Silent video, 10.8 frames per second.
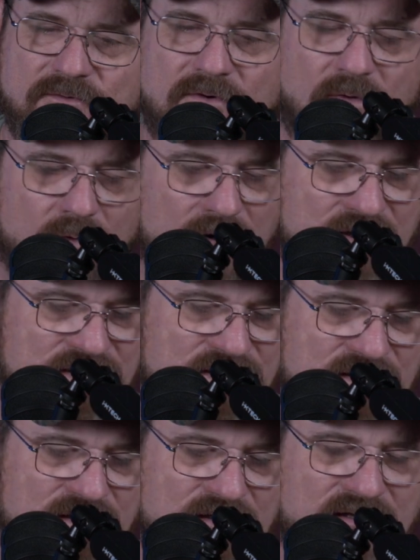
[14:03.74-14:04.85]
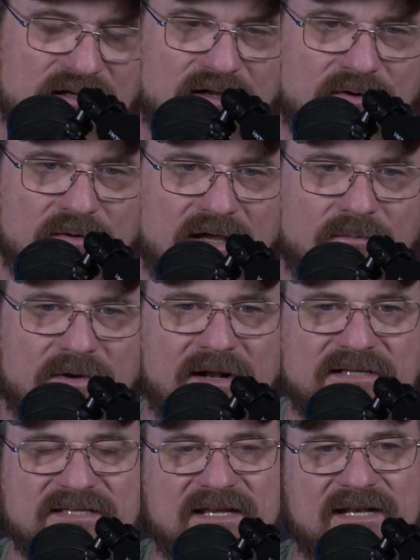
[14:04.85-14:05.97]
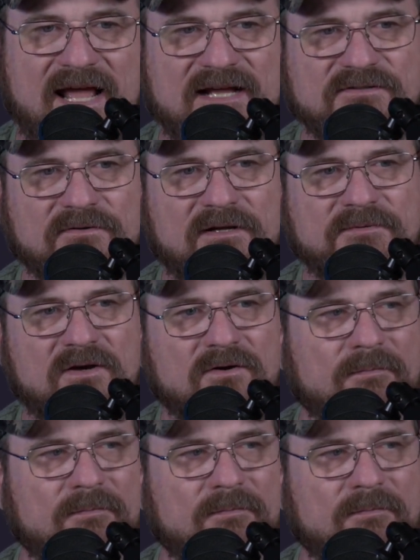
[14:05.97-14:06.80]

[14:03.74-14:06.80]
cordage, and when I say natural, I'm talking